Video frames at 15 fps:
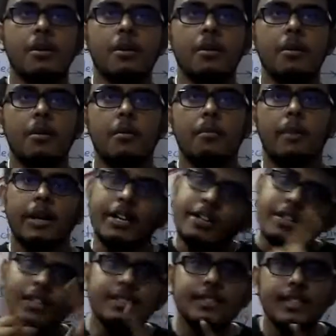But
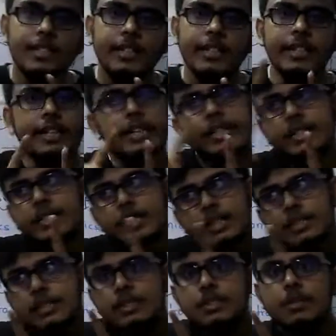interestingly, in digital
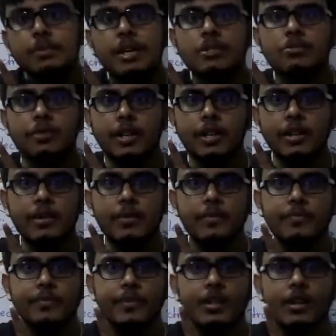system as well,
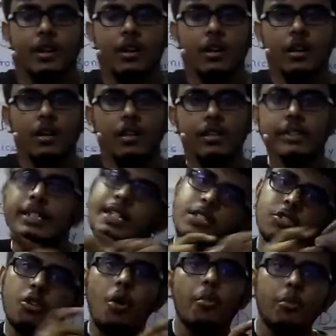these
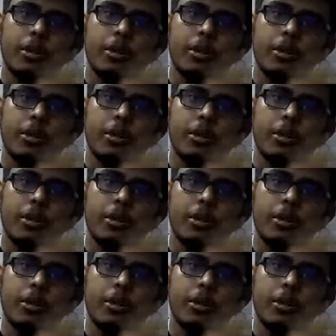components